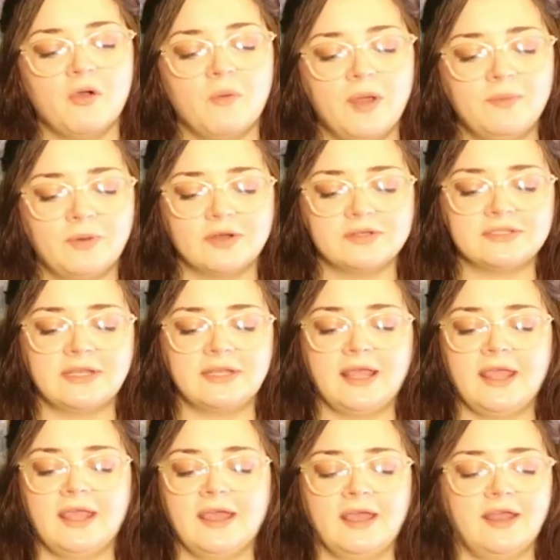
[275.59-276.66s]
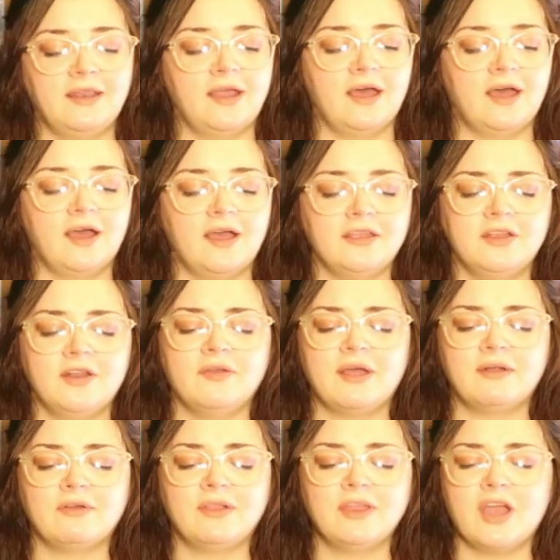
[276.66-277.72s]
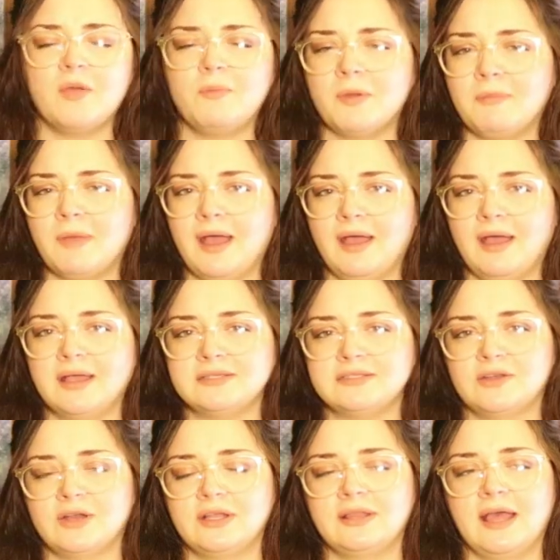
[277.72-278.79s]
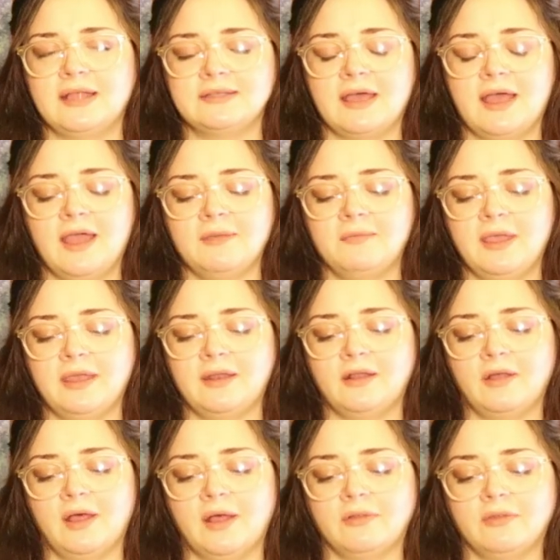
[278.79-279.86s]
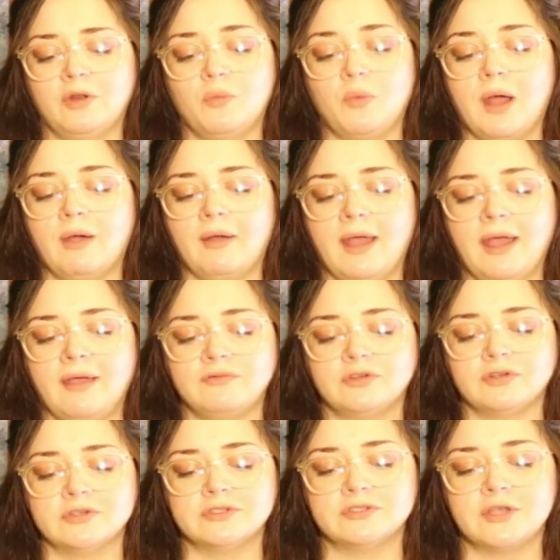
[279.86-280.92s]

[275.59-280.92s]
One person, and, uh, you know, that really opened my eyes during that time and a, a little while after.